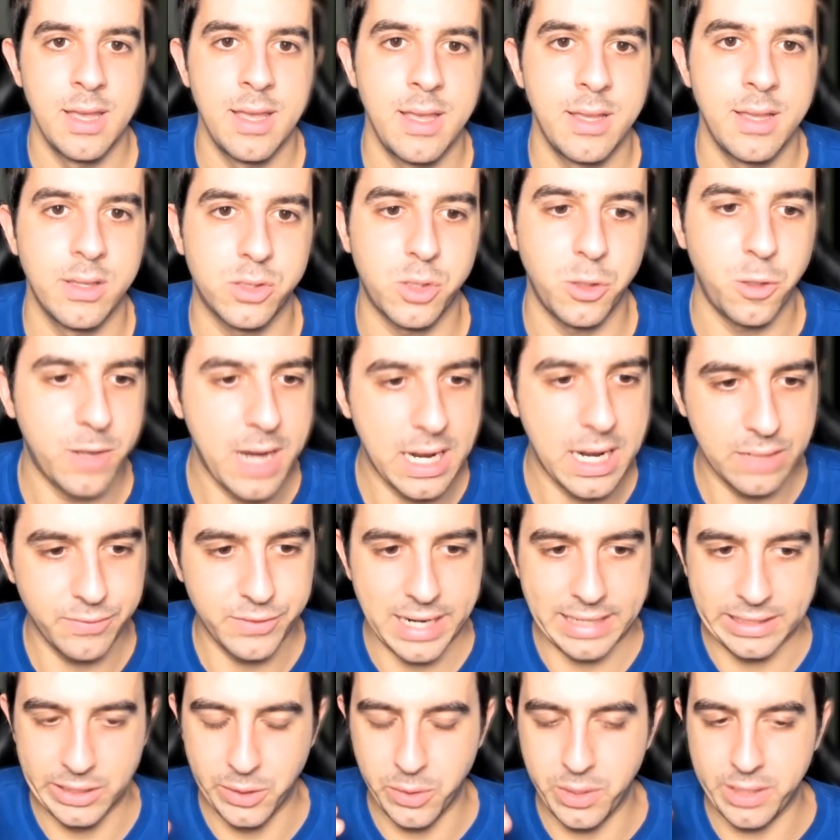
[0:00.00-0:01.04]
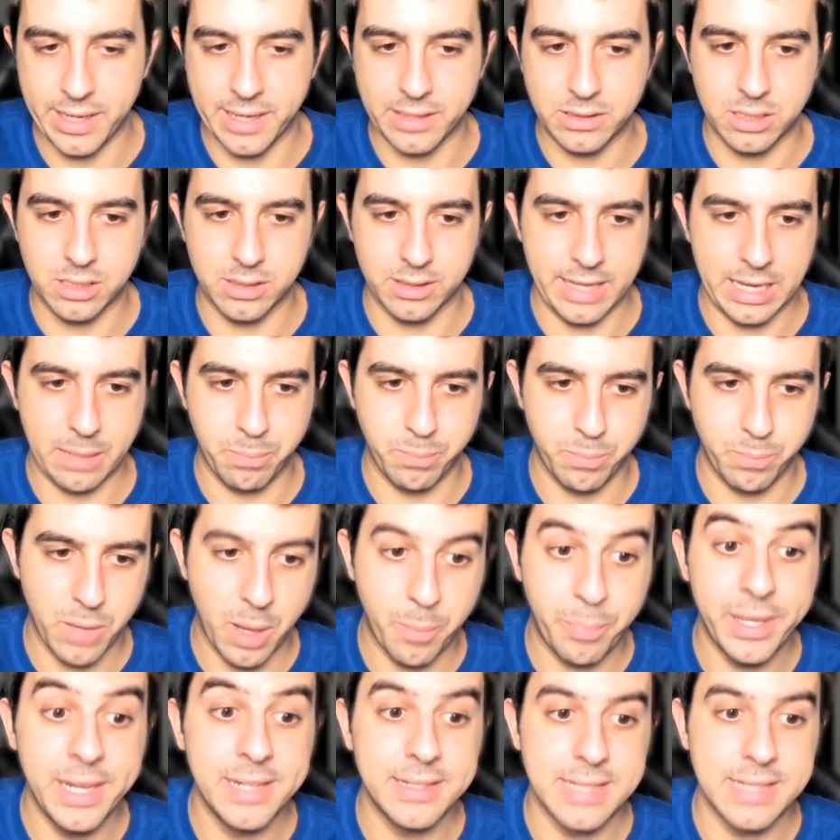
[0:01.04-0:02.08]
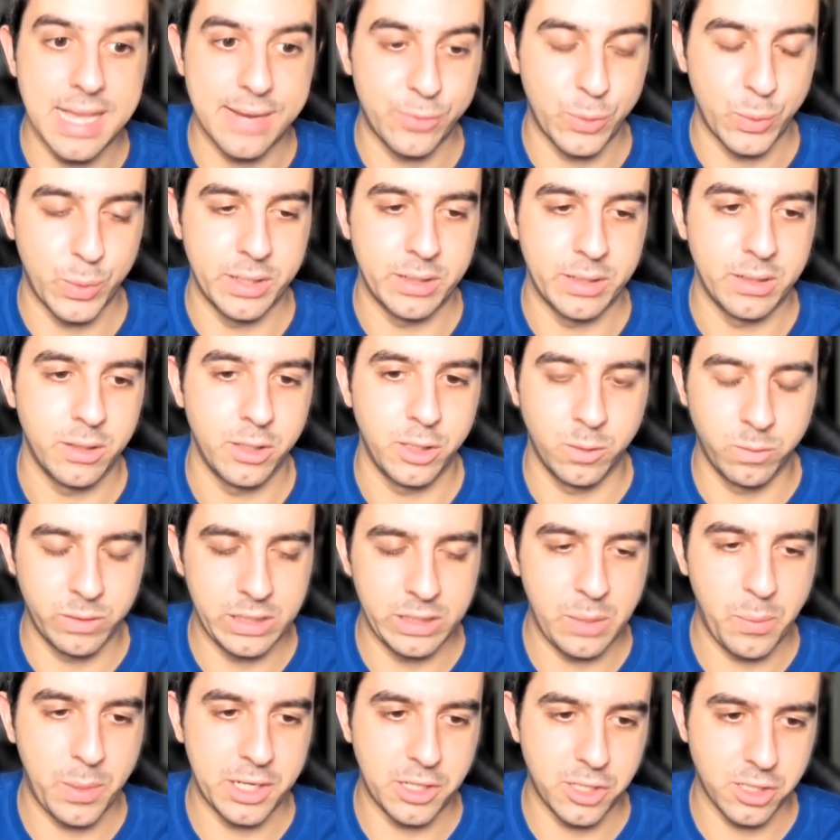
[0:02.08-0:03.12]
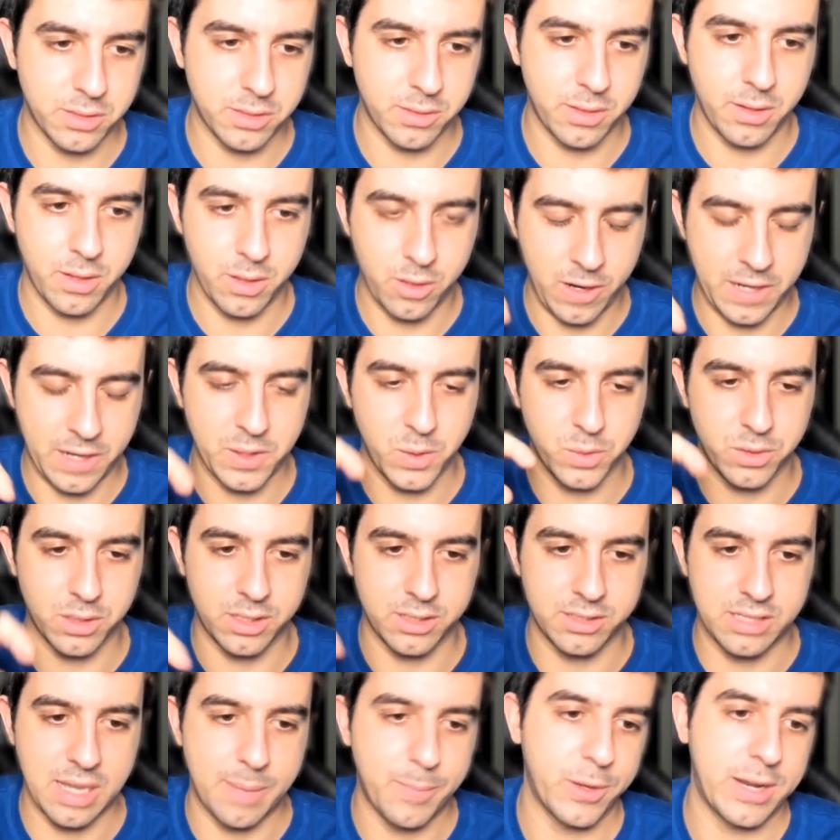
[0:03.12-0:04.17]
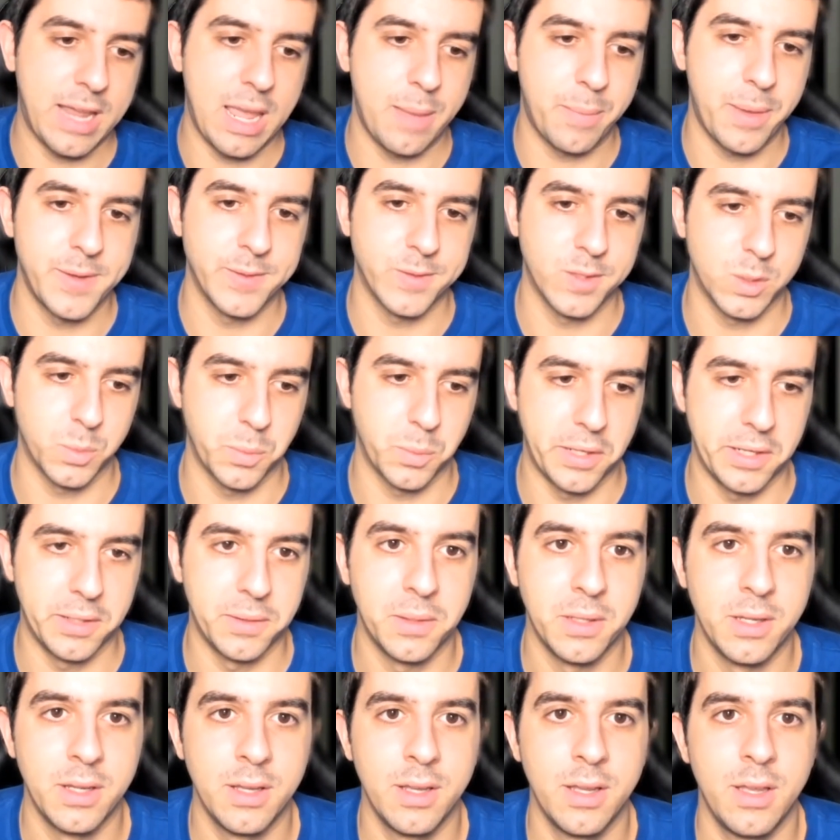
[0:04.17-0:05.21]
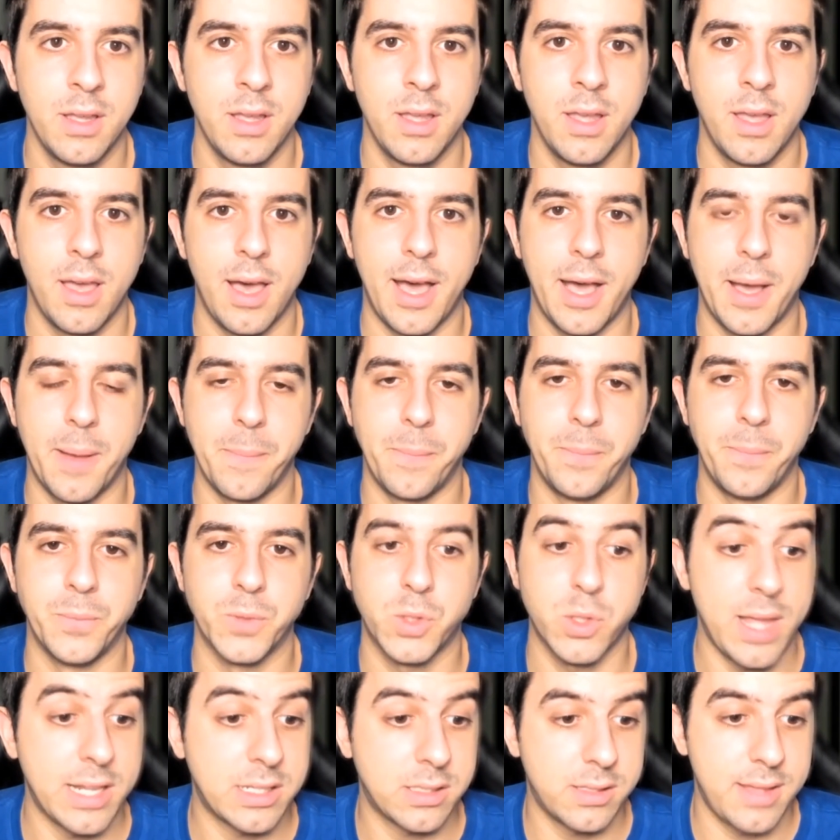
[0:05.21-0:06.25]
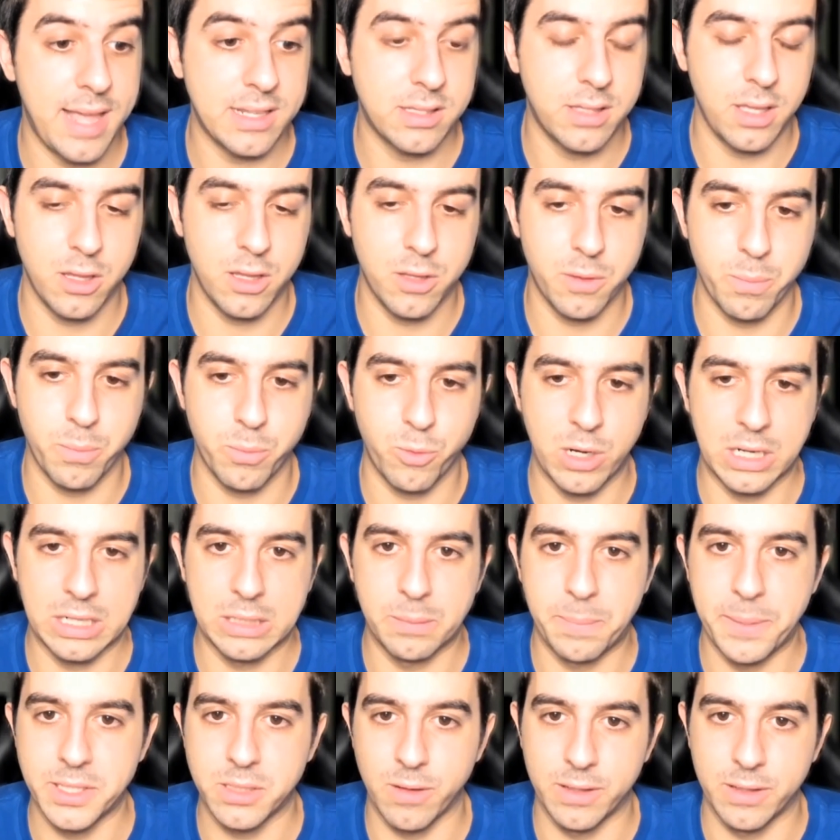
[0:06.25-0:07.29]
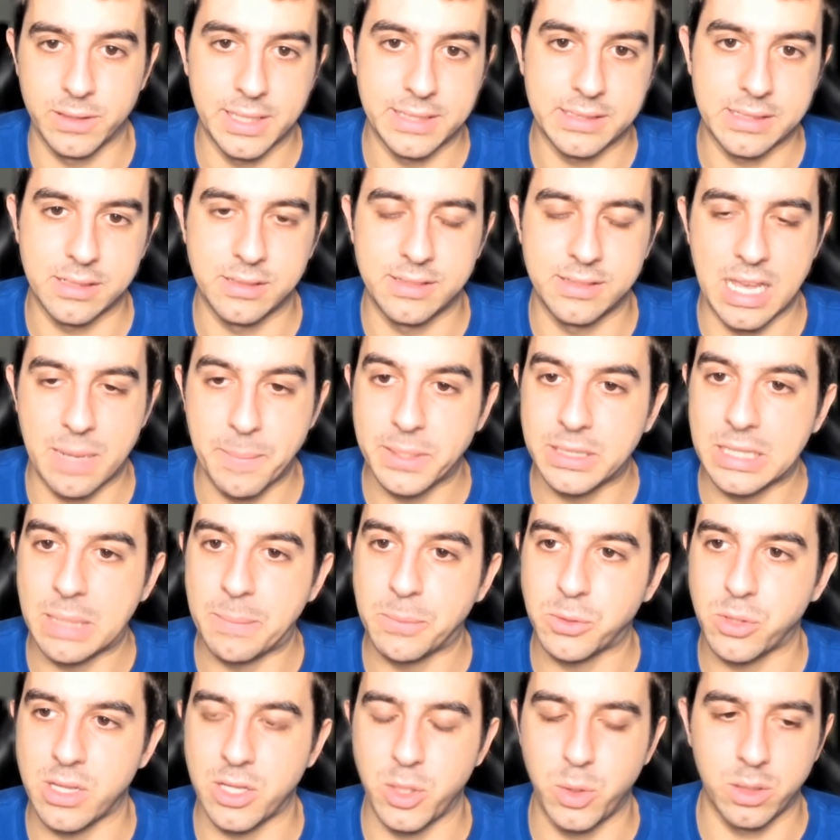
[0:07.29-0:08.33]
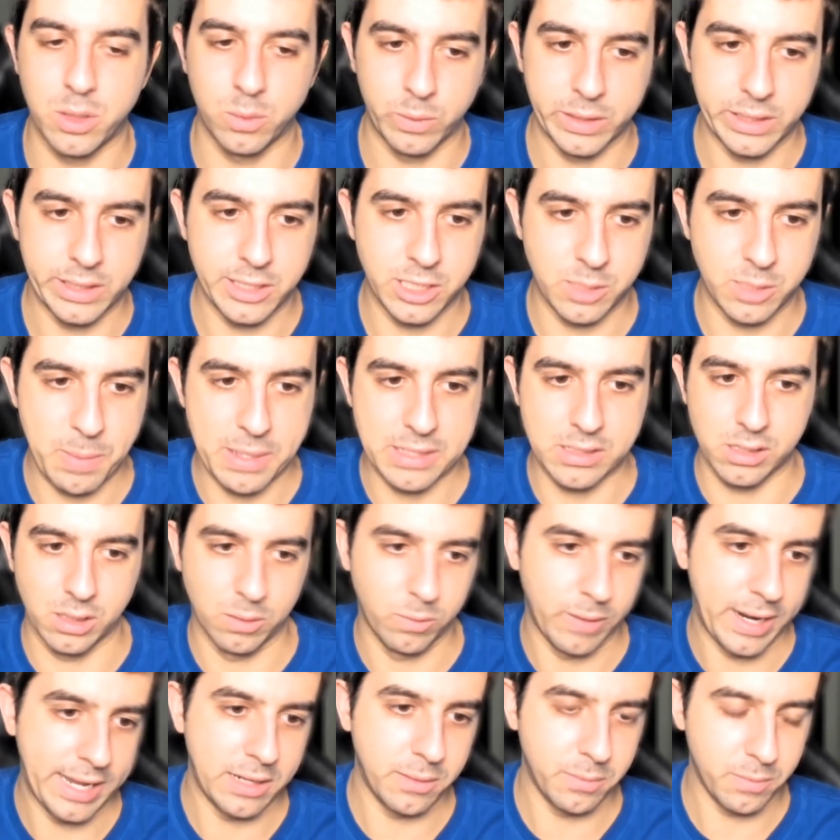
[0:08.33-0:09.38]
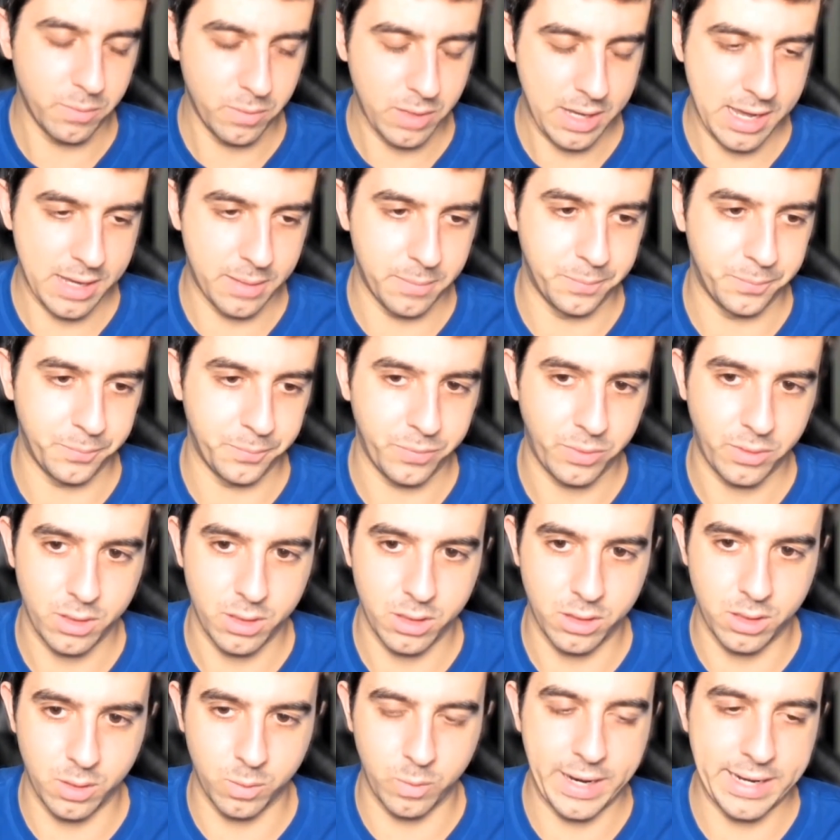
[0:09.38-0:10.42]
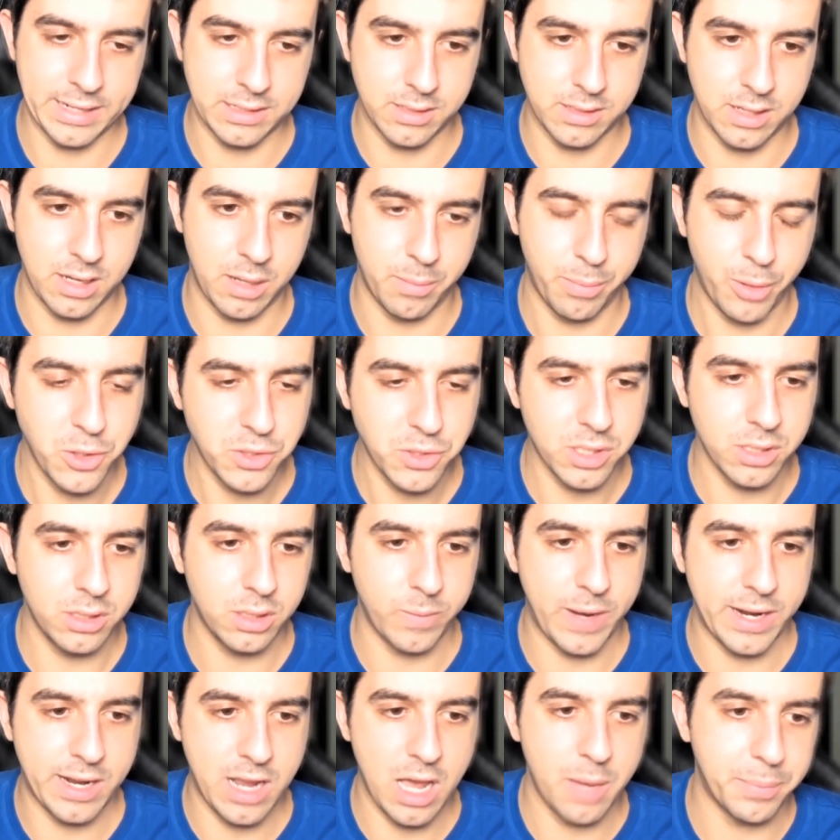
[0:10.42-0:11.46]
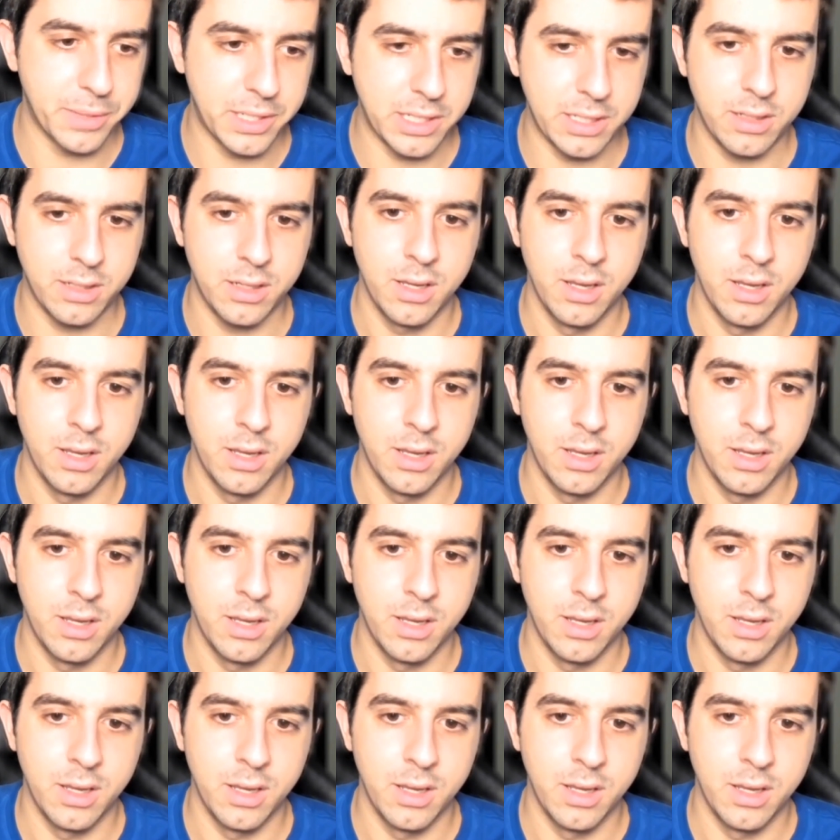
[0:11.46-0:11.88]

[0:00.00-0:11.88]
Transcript: So you're kind of diluting it to like appease everyone. You really want to just create those into separate campaigns as well. So that's the other critical piece around lists is segment them so that you can really speak to the right person, the right company.